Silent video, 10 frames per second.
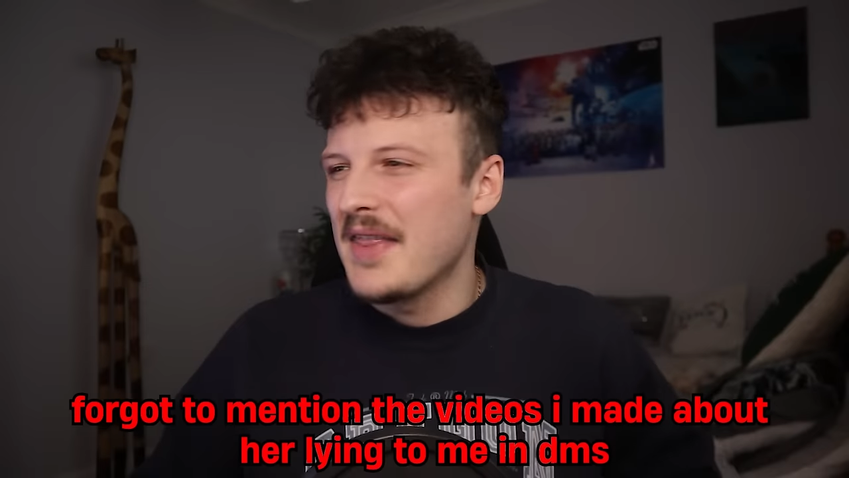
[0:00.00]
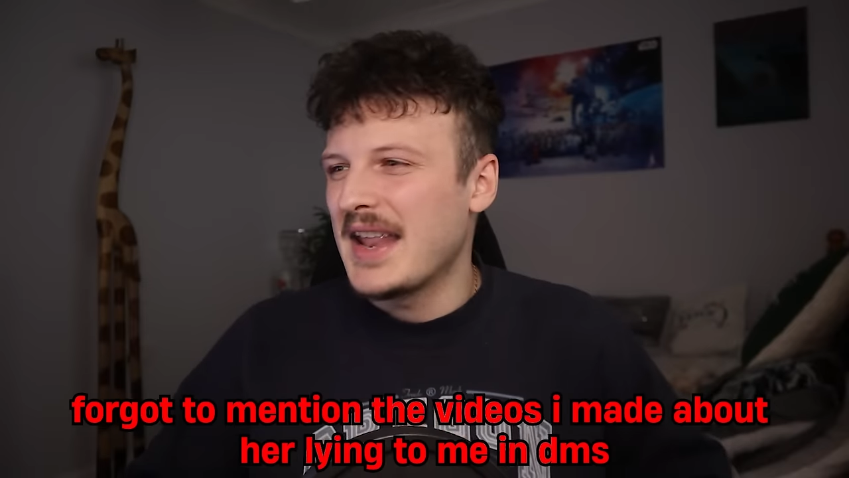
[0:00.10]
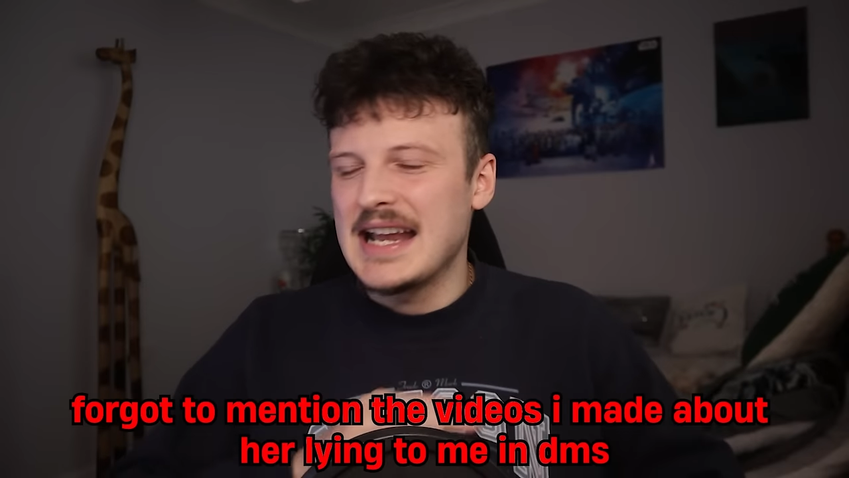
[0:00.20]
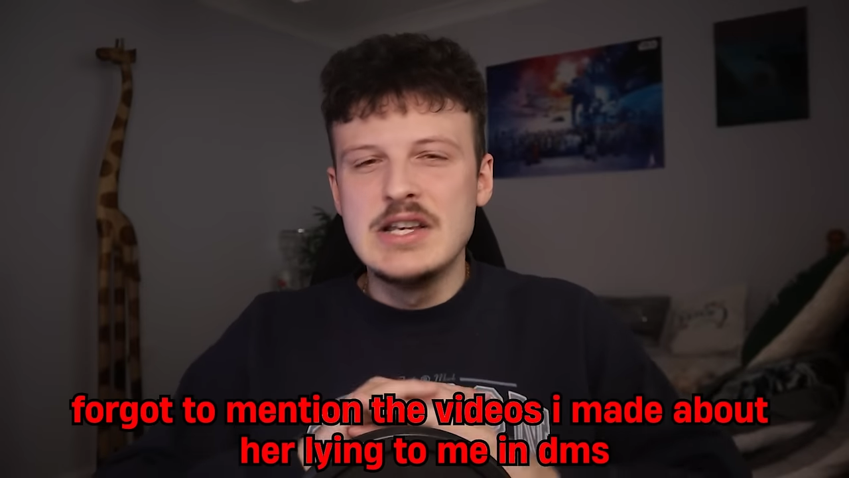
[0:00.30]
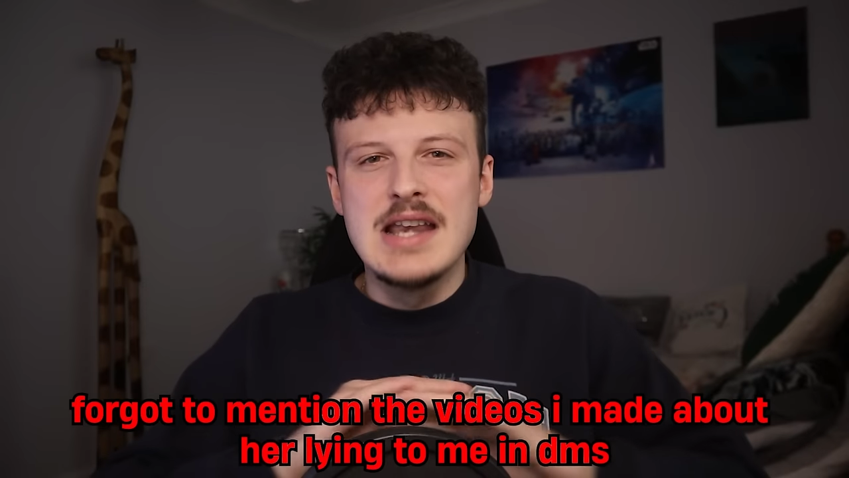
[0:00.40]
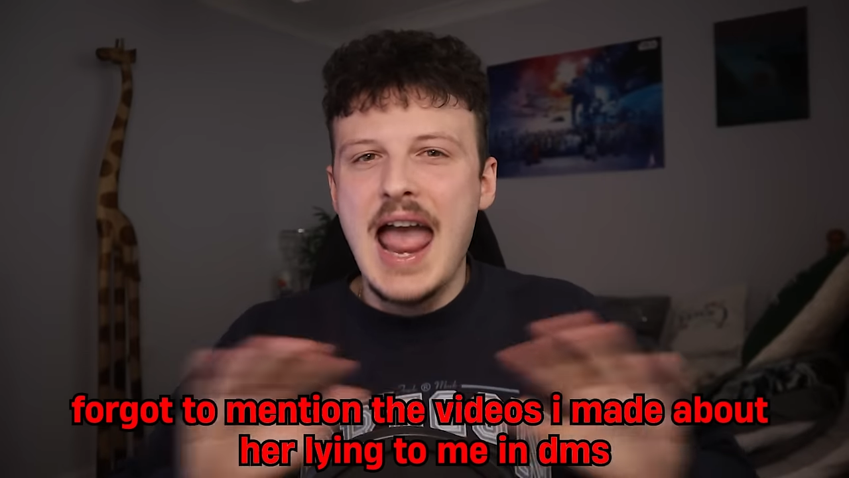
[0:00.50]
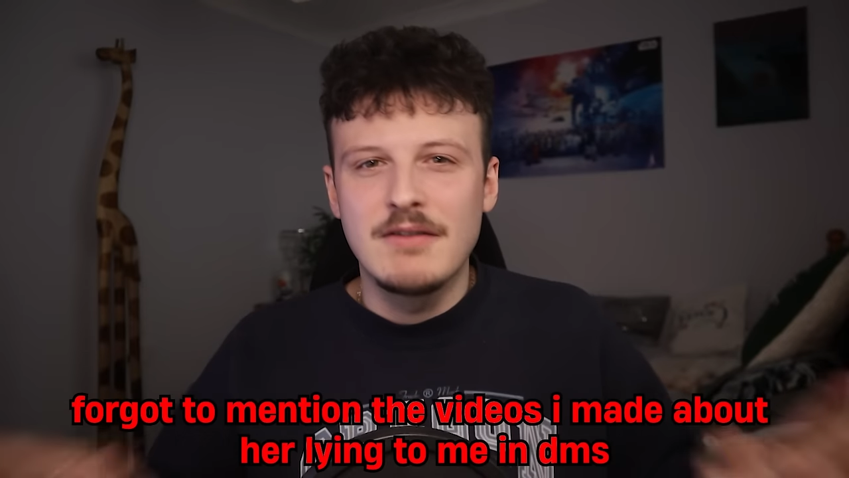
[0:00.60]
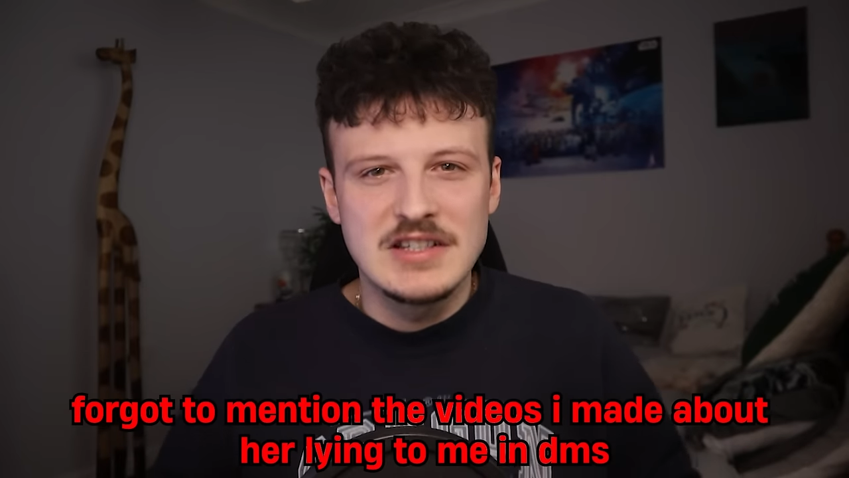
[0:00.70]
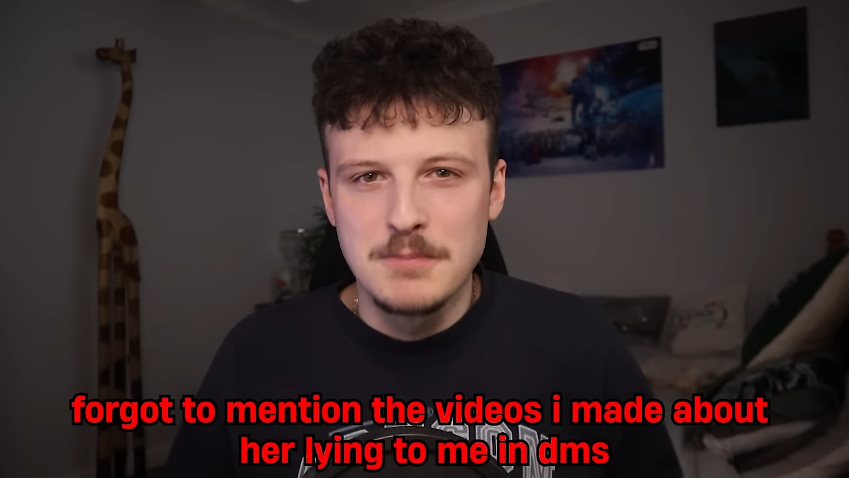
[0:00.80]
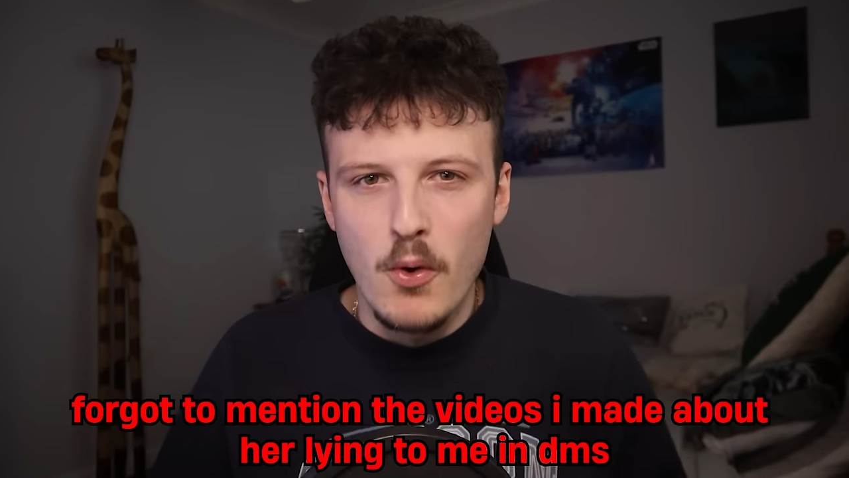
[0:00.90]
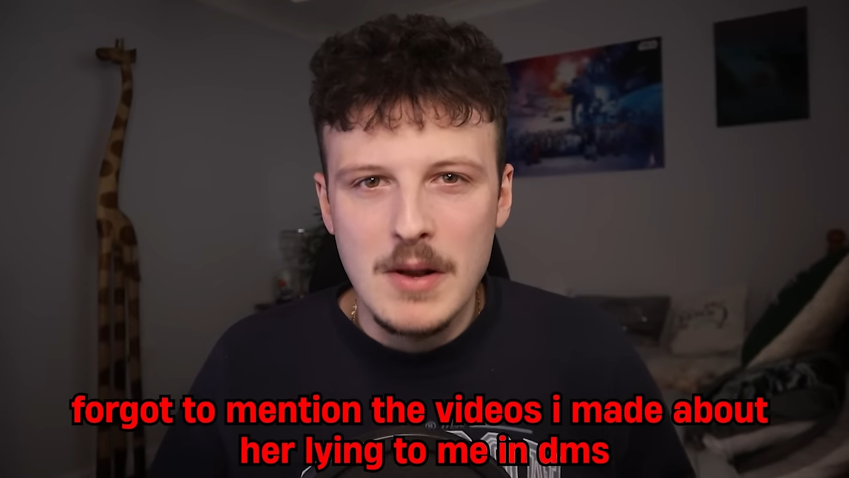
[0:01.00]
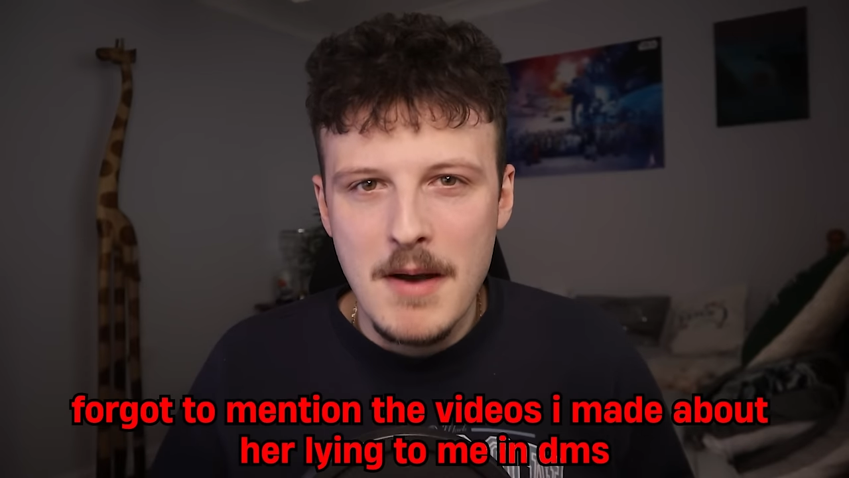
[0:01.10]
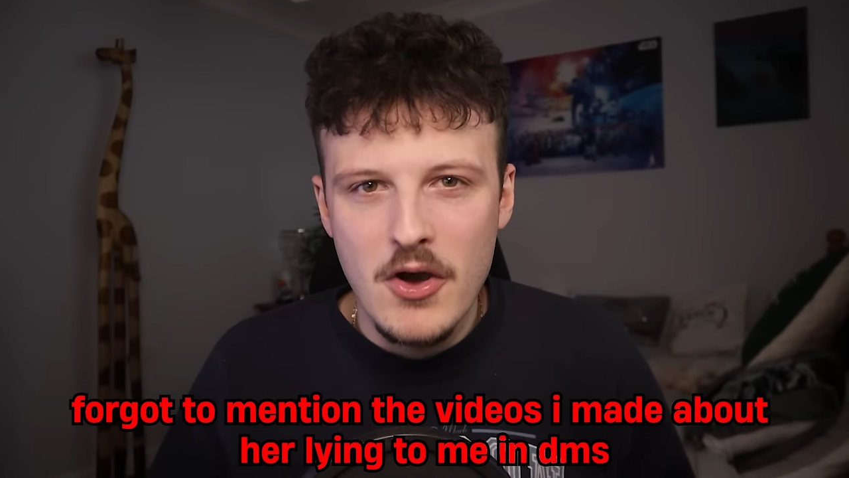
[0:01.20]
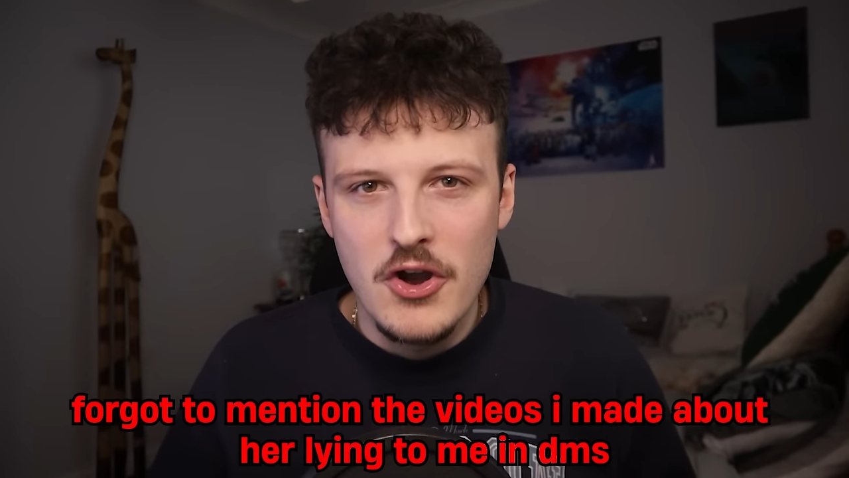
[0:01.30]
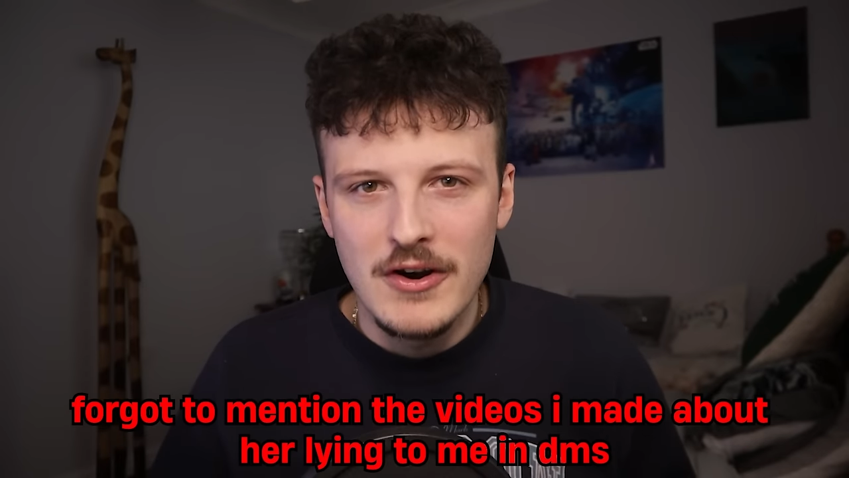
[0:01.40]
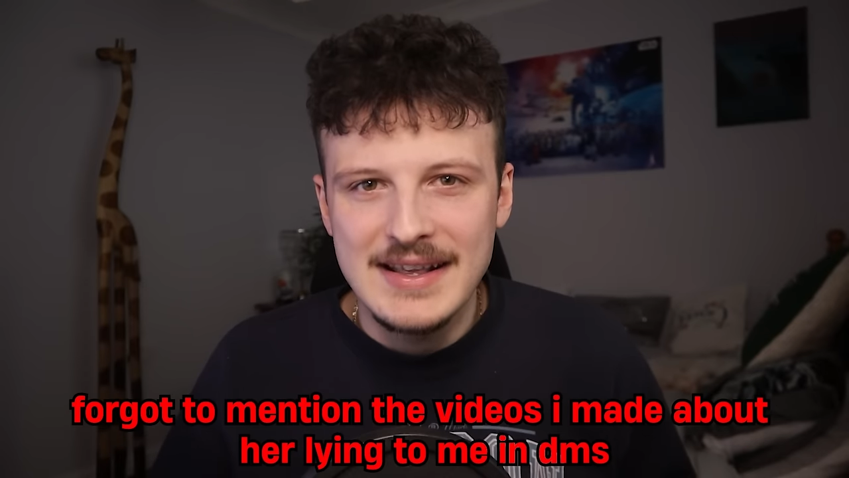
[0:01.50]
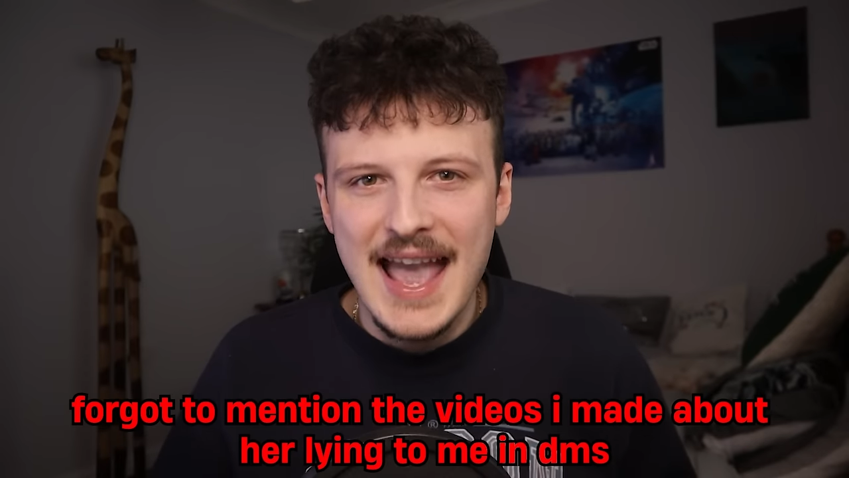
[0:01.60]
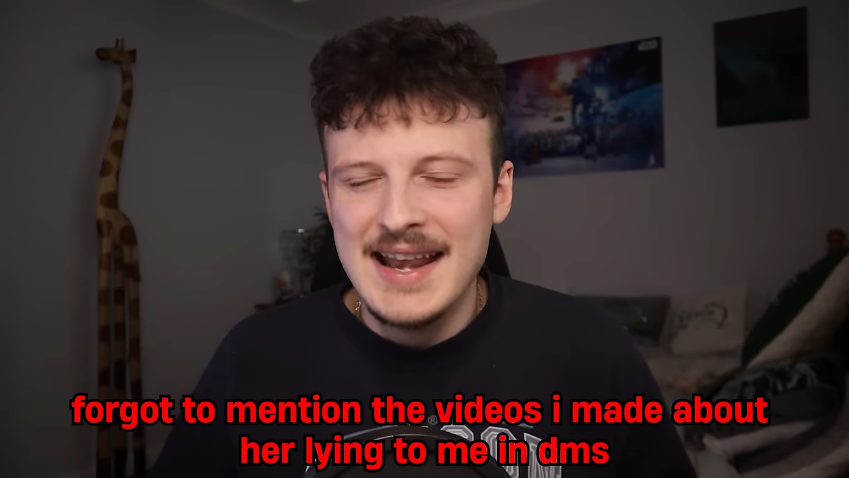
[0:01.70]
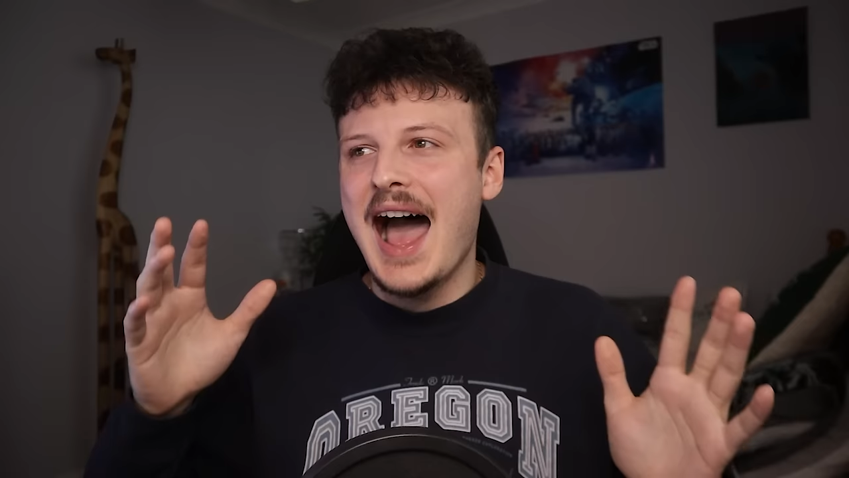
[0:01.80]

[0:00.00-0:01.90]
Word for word: and then I never spoke about her again,